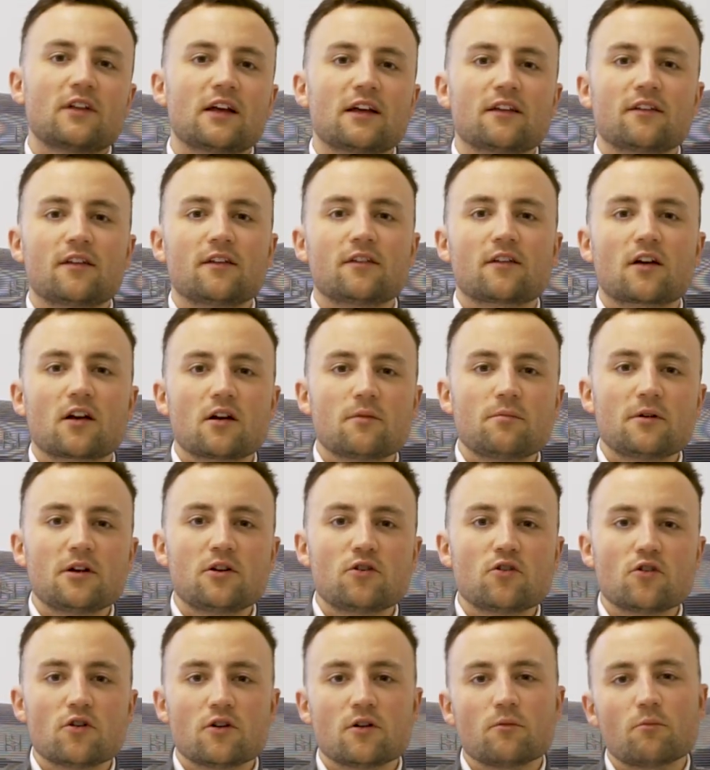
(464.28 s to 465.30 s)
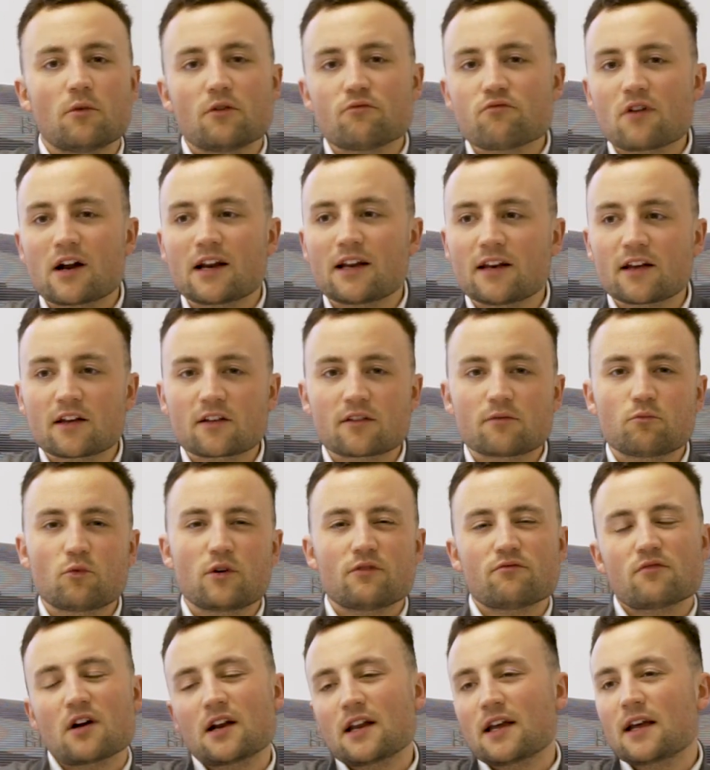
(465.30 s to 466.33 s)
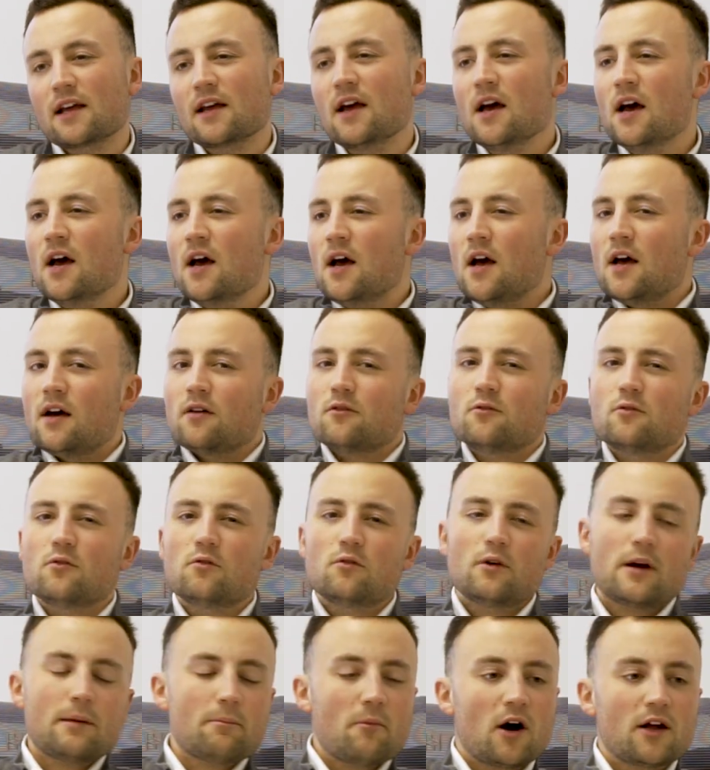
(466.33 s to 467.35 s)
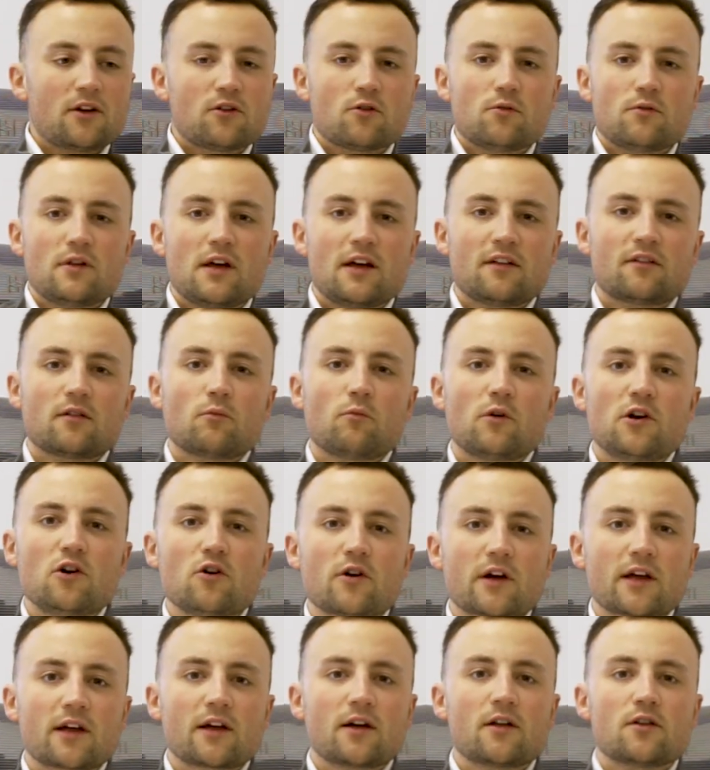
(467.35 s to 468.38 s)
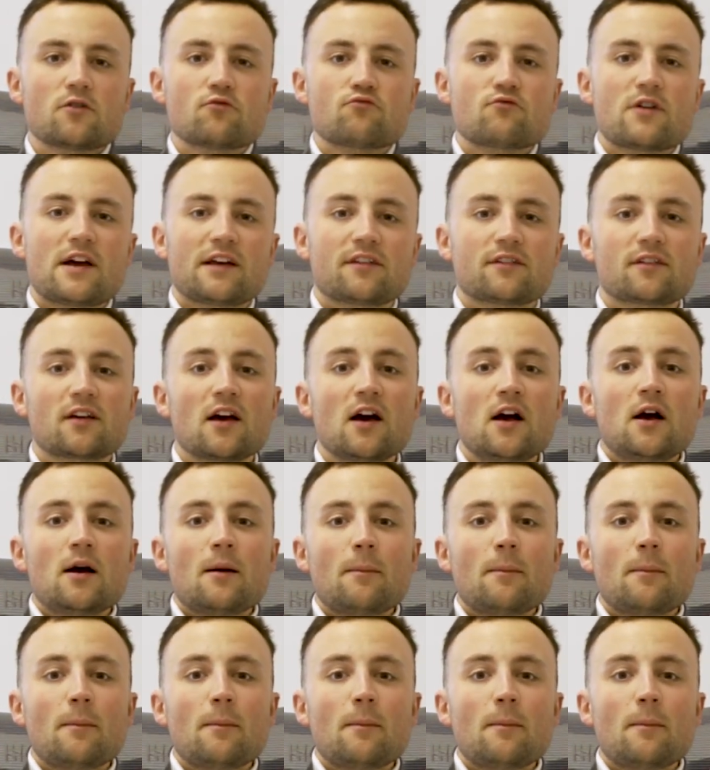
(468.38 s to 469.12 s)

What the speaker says: thinks it's going to be good, and we're running, oh, it might do this, and we're looking at the risk.